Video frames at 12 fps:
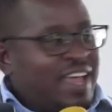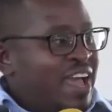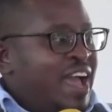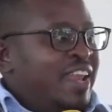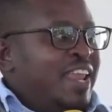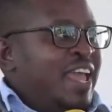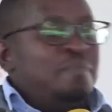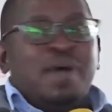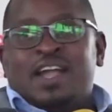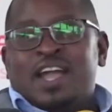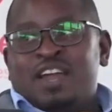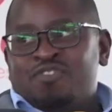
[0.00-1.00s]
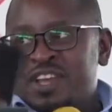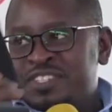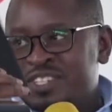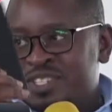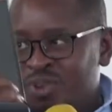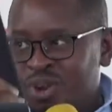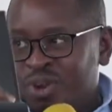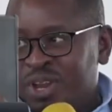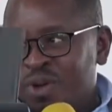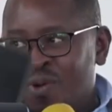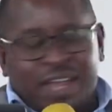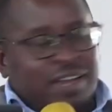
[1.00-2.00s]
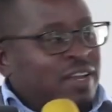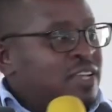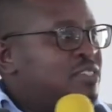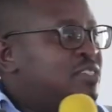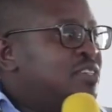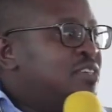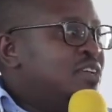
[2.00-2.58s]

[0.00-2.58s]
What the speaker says: and their MAC address is not on the whitelist,